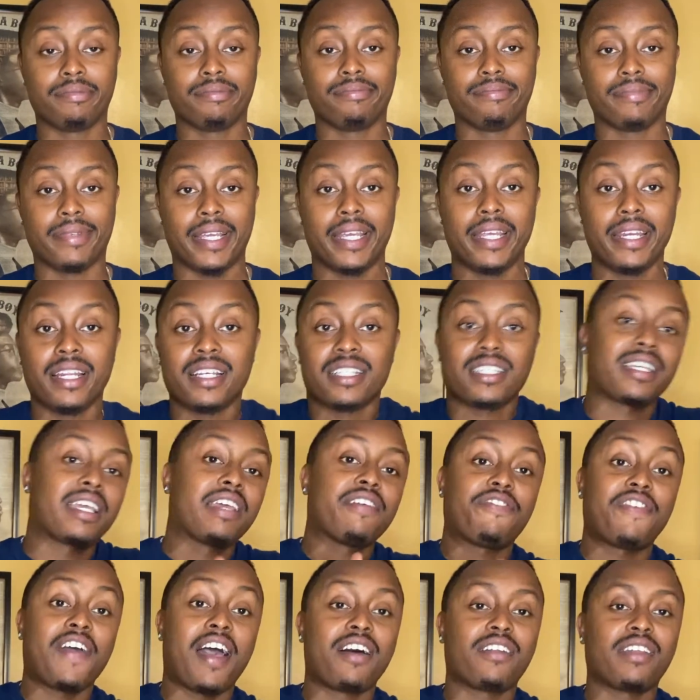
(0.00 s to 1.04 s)
he doesn't
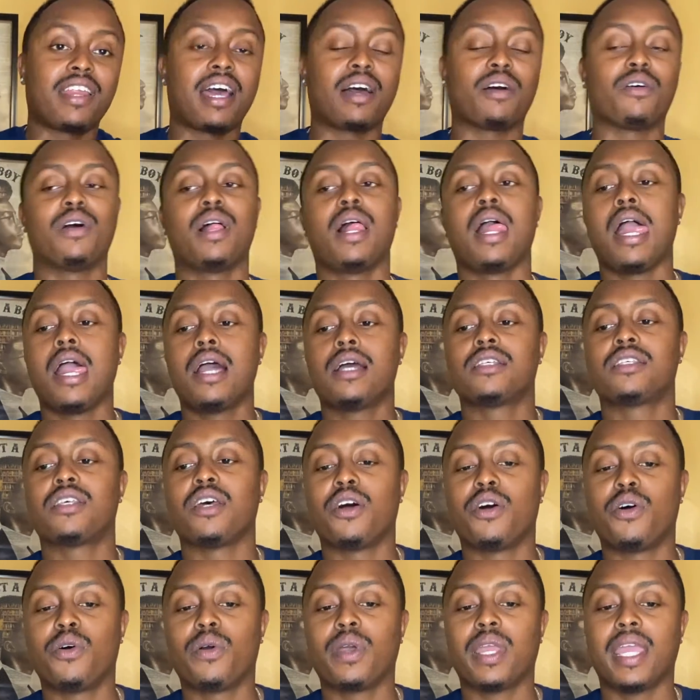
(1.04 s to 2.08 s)
get found out.
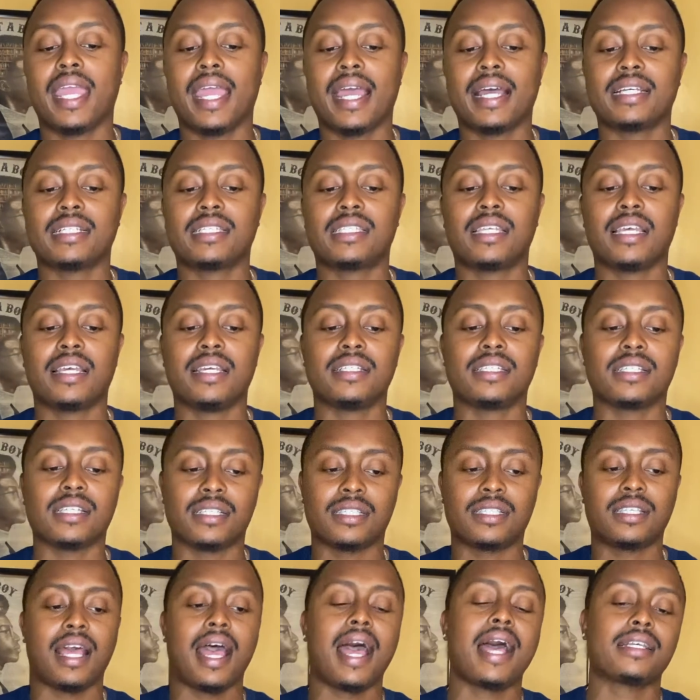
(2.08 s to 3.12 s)
So he has his
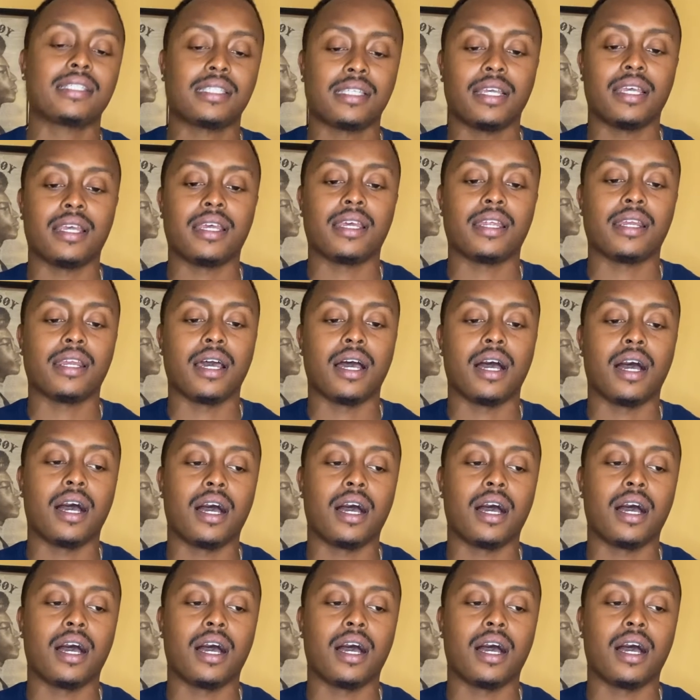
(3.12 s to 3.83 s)
assassin